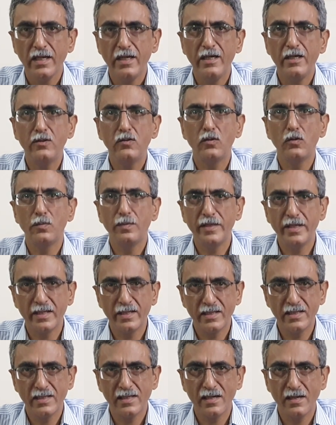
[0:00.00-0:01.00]
he should be a
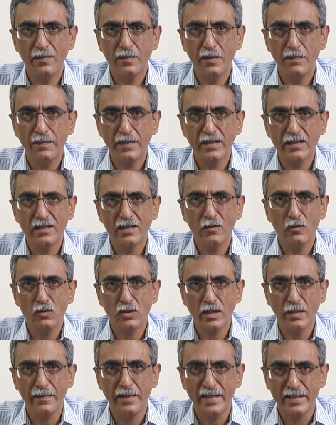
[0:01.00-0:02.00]
reasonable person to
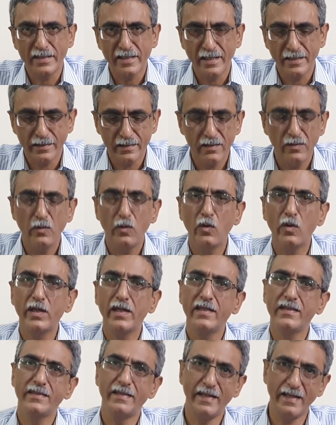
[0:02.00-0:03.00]
some extent.
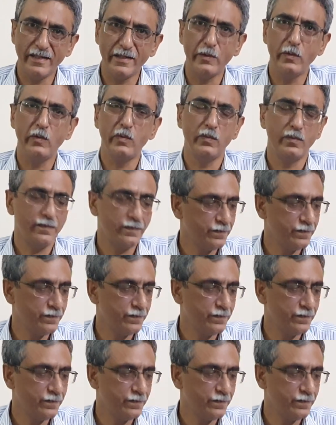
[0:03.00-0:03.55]
Okay, thank you.